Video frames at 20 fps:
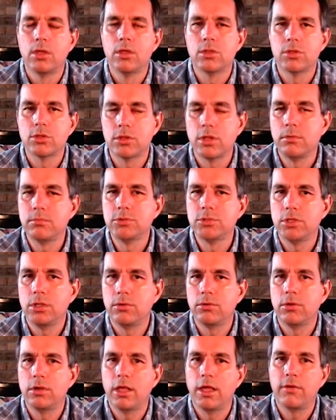Some
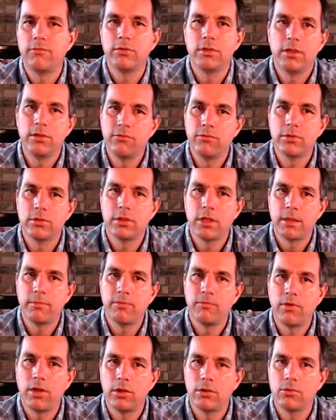children have a different type
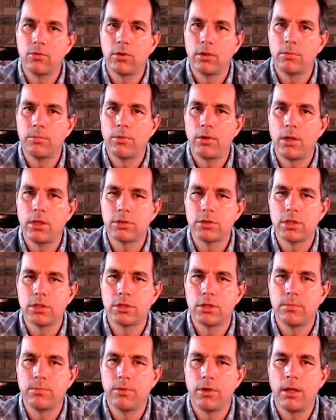of auditory
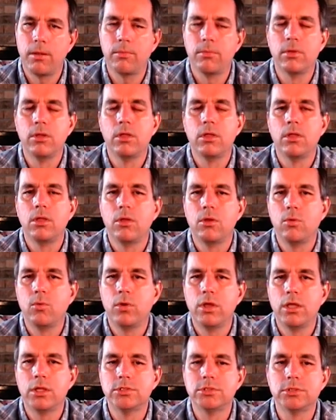processing problem,
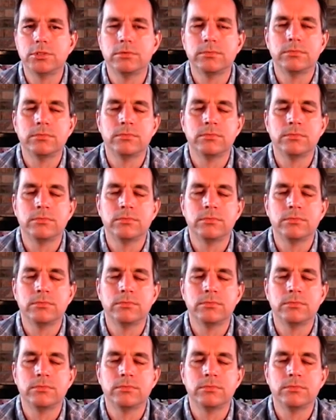which